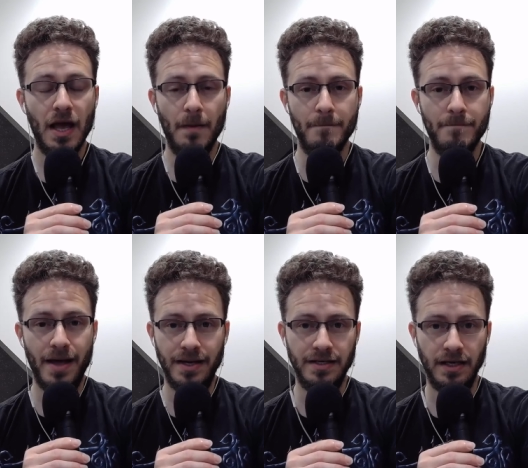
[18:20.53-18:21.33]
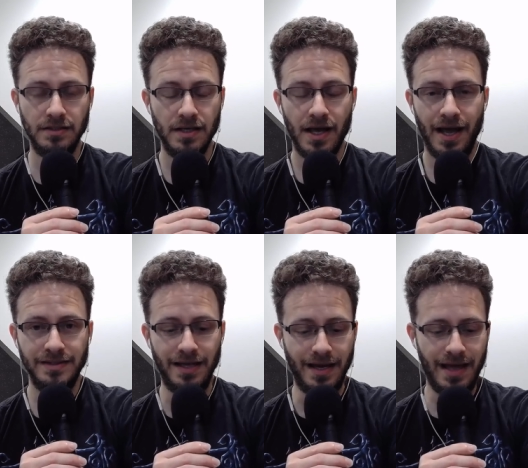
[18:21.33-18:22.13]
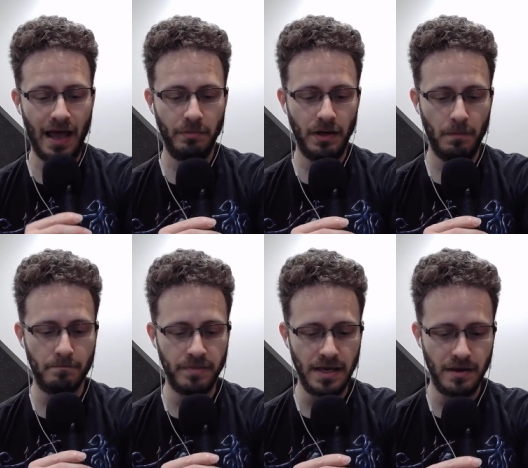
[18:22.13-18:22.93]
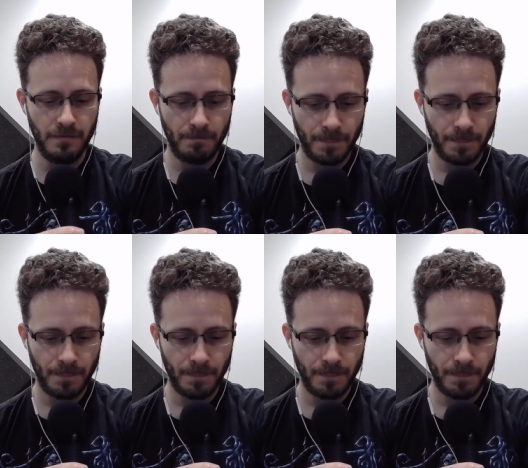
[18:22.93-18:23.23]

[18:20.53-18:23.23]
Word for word: Benedict has a capital B.